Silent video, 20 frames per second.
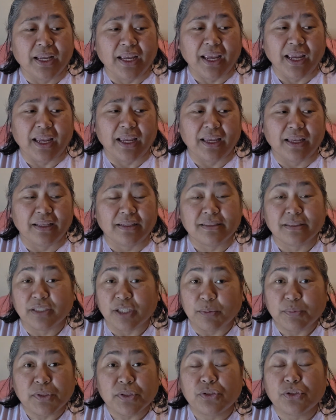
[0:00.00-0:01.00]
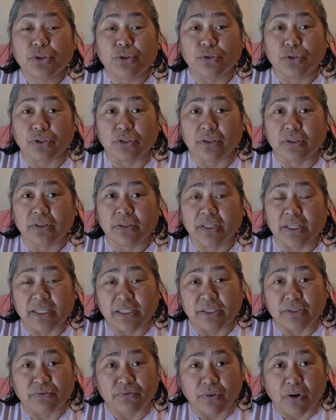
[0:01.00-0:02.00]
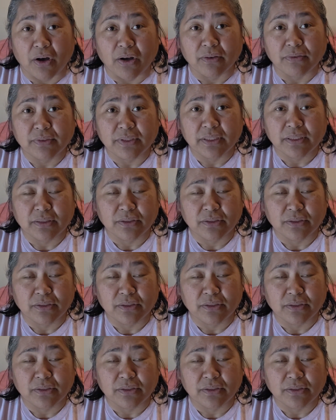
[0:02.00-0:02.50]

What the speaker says: and substitution is involved,